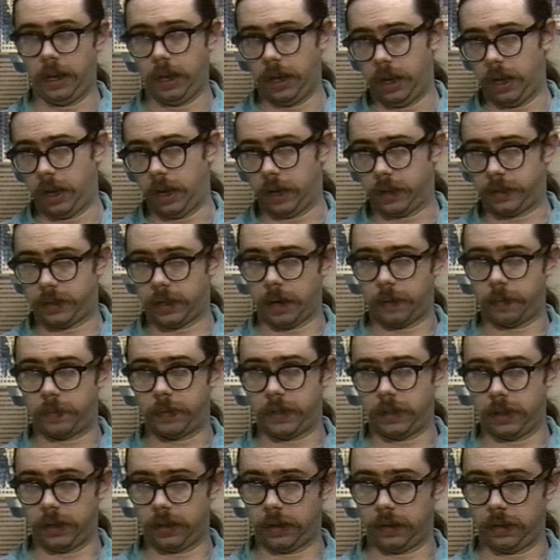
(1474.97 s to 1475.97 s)

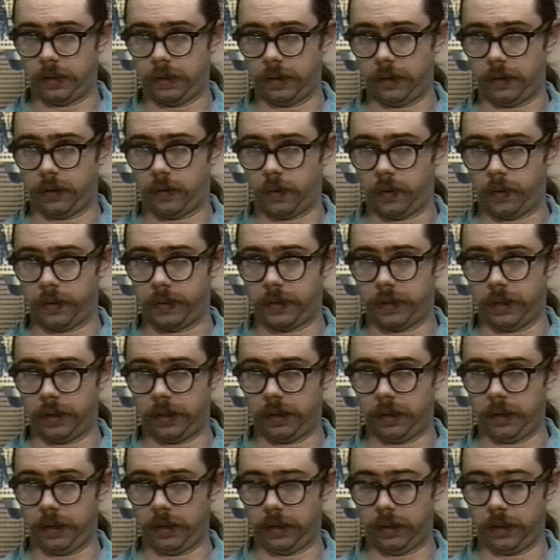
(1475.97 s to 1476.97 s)
except of course
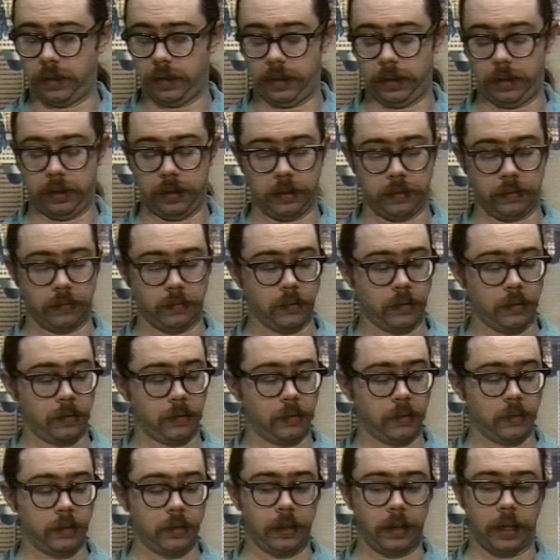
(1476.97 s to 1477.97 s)
in the
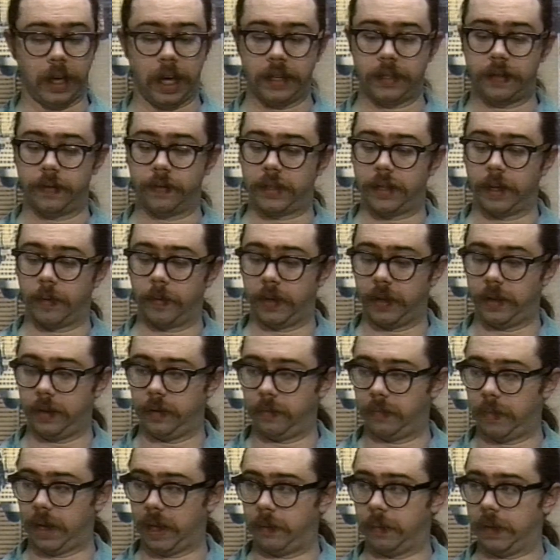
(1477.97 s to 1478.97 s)
case of someone
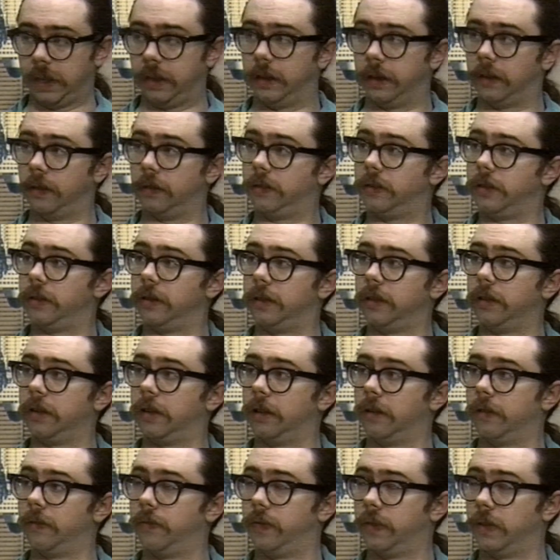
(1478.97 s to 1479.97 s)
who may be guilty
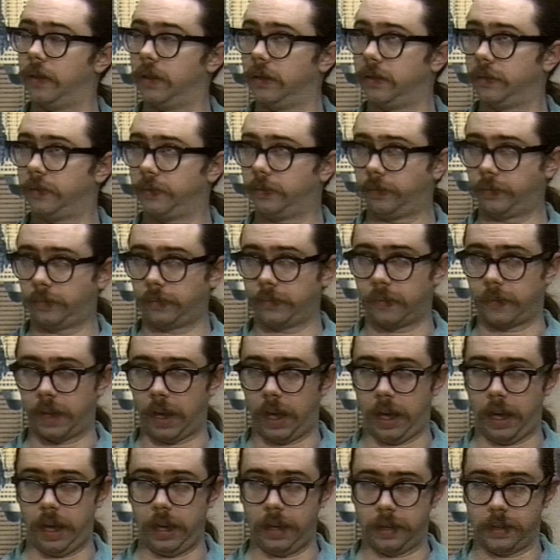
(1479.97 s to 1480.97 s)
of a
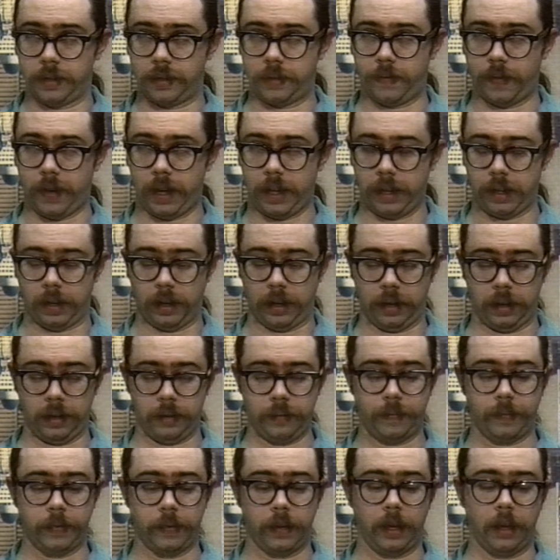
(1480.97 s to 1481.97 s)
heinous
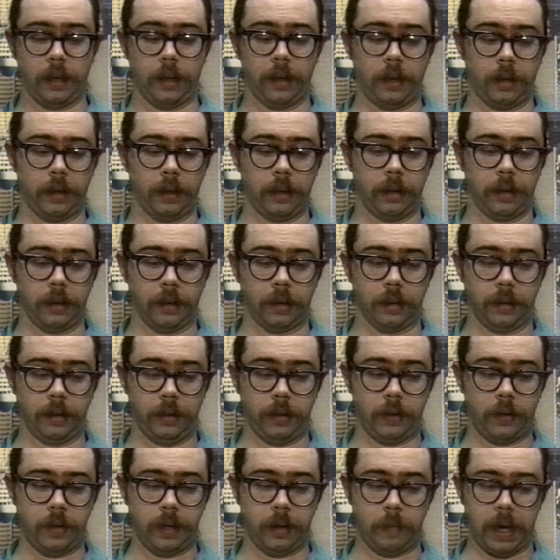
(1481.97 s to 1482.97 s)
felony,
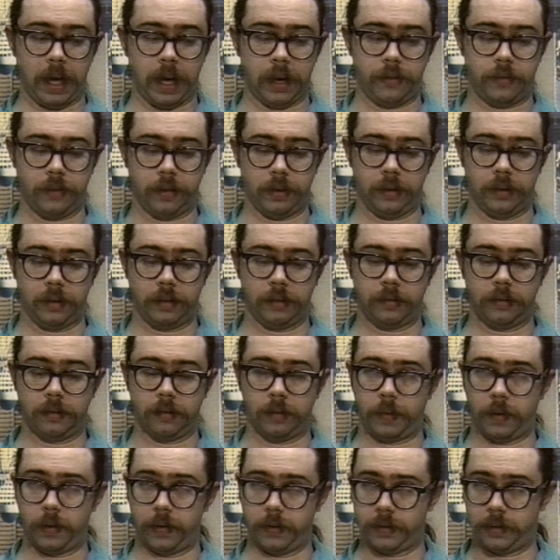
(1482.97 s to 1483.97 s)
you can imagine
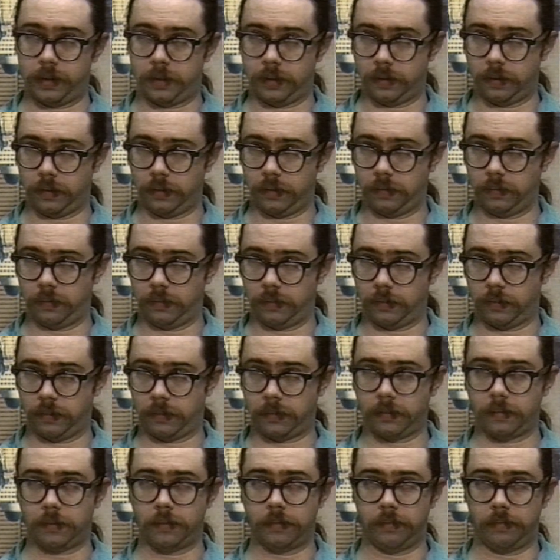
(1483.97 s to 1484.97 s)
the person
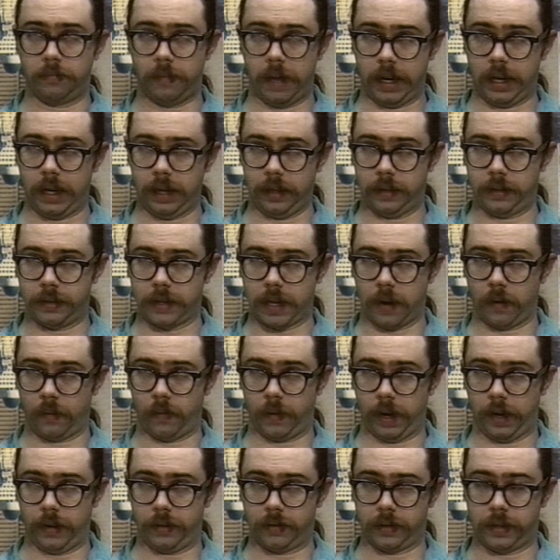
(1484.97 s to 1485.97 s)
making these
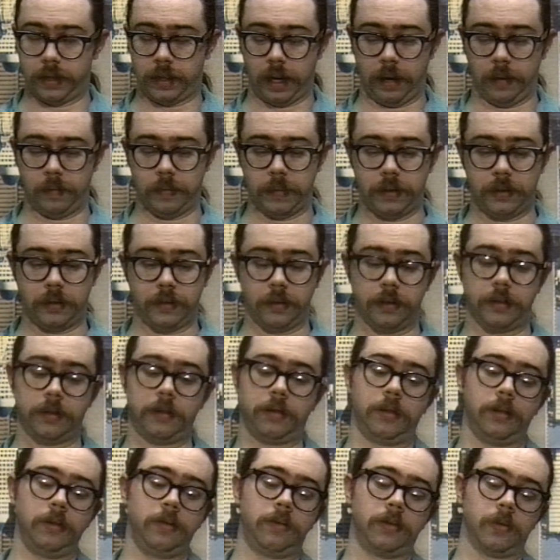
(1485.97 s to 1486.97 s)
outrageous statements
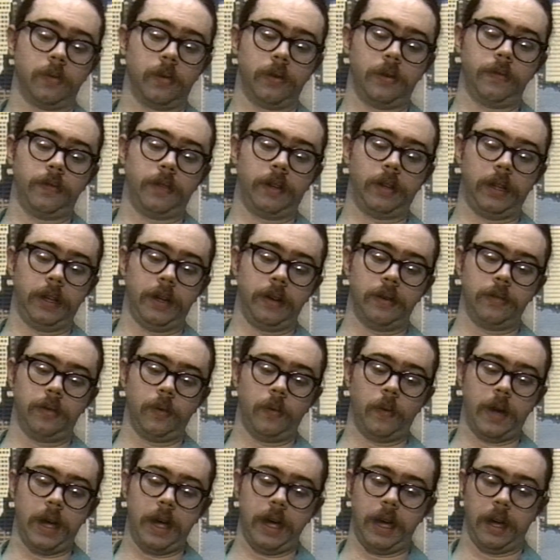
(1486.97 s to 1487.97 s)
just to sort of clear
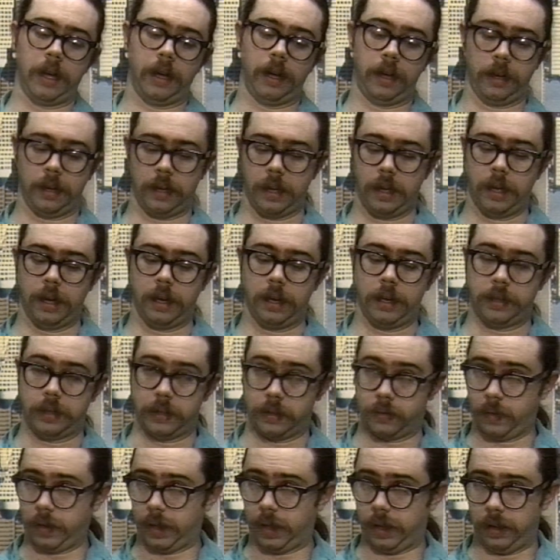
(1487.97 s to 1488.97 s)
the way.
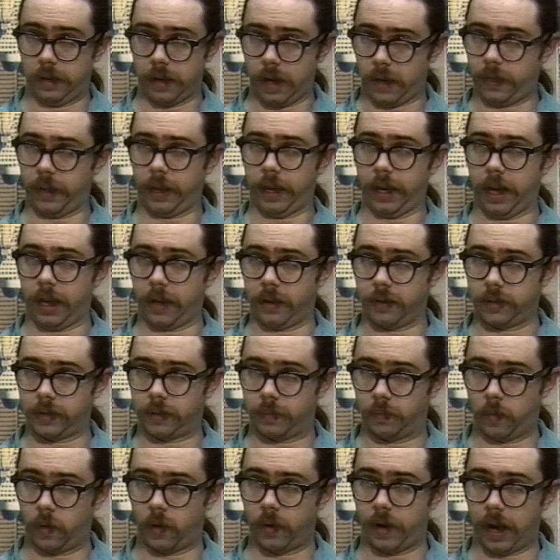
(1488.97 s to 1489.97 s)
There's really nothing
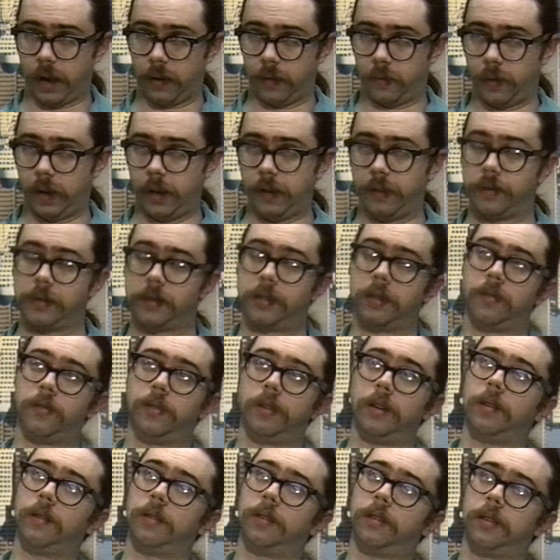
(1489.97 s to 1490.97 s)
else more outrageous that
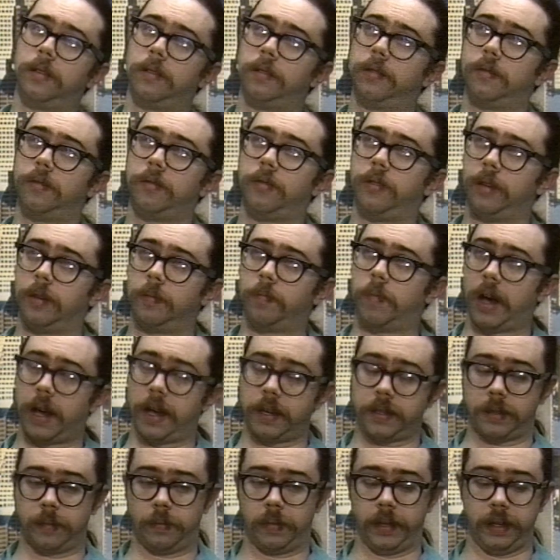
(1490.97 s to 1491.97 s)
she could
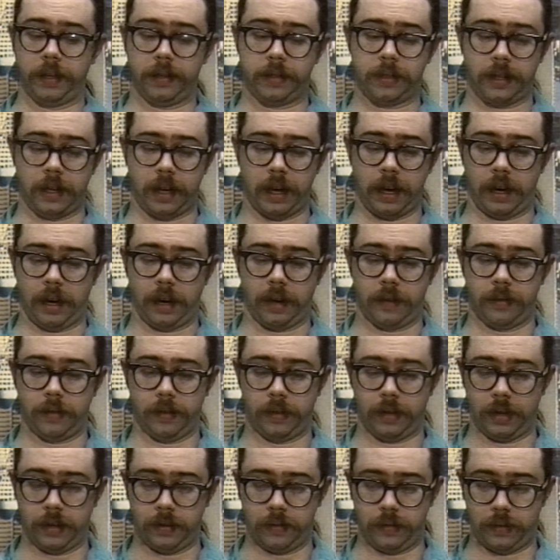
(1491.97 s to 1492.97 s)
possibly say other
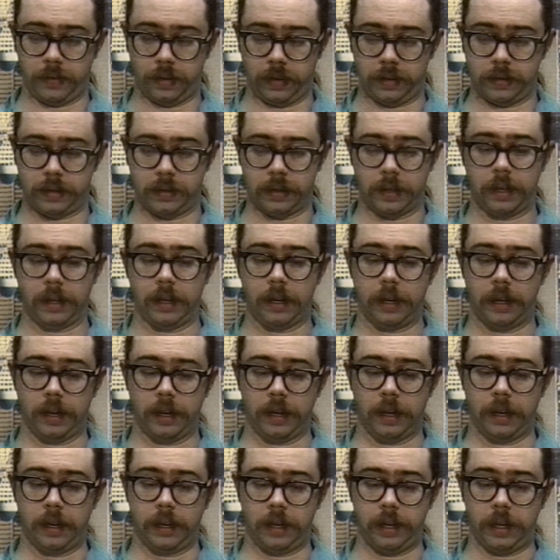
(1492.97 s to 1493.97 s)
than she's,
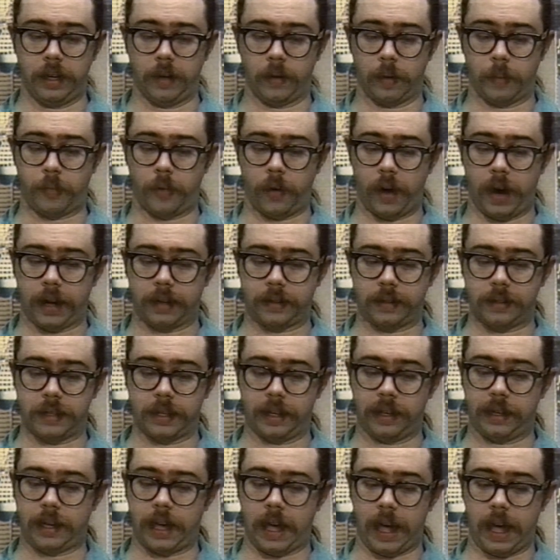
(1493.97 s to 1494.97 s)
you know, a
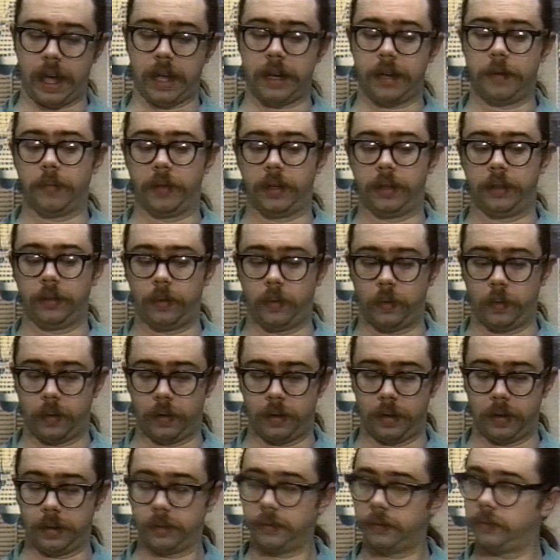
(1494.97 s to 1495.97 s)
practicing cannibal.
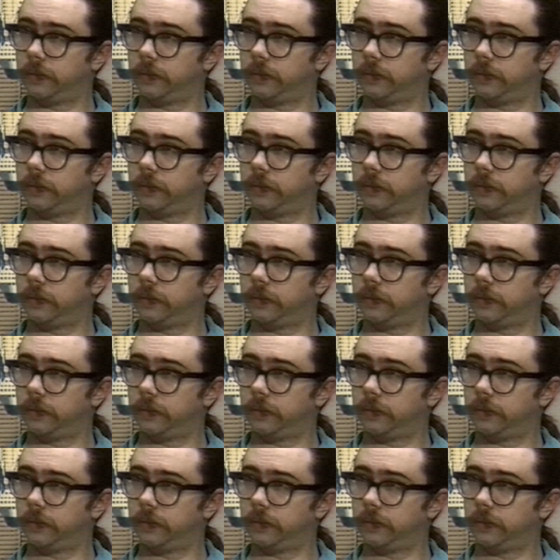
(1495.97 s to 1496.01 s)
Or,